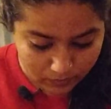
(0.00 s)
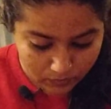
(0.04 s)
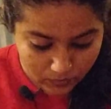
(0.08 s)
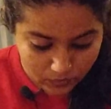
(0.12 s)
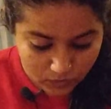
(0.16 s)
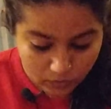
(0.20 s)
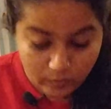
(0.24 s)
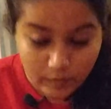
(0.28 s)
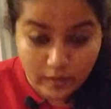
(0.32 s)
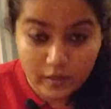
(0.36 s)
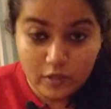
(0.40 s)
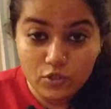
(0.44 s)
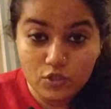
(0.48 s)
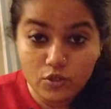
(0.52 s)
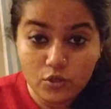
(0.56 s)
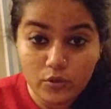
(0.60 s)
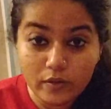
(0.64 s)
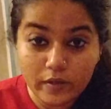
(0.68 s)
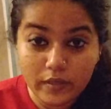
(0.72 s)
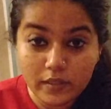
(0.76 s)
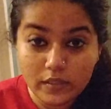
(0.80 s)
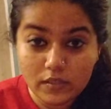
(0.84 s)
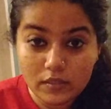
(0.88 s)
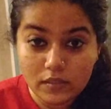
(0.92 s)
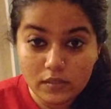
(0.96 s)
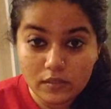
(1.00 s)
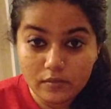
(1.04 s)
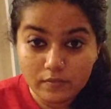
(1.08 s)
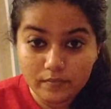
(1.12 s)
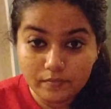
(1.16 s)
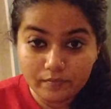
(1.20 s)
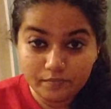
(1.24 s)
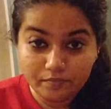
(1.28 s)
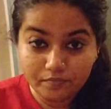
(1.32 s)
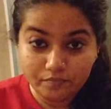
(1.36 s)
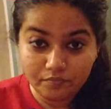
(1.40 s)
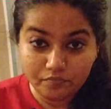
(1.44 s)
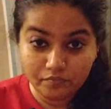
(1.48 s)
So make a choice.
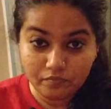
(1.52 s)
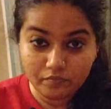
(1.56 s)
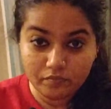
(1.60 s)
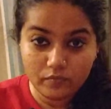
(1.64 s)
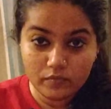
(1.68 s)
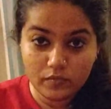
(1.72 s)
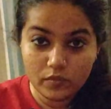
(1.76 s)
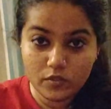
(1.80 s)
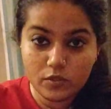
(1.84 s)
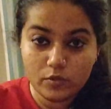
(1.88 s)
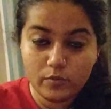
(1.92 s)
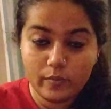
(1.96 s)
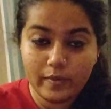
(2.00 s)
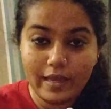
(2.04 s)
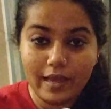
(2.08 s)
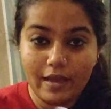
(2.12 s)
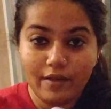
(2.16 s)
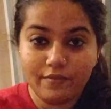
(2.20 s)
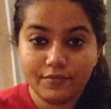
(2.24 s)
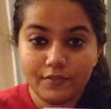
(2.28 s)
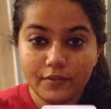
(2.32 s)
So we have